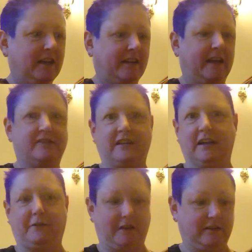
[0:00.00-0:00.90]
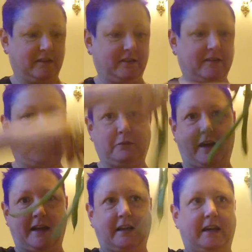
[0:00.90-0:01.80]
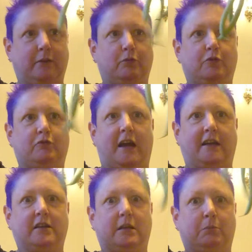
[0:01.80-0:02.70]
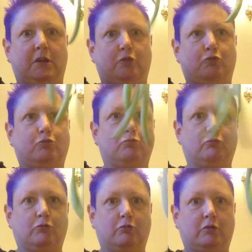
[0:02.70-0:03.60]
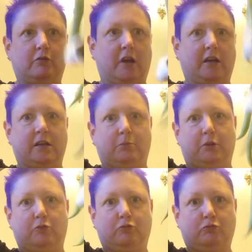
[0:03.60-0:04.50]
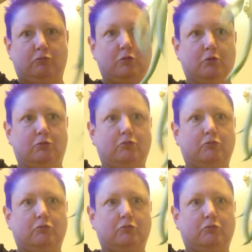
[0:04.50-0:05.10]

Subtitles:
I actually love these because they're so dangly. We do dangly beans. Yes.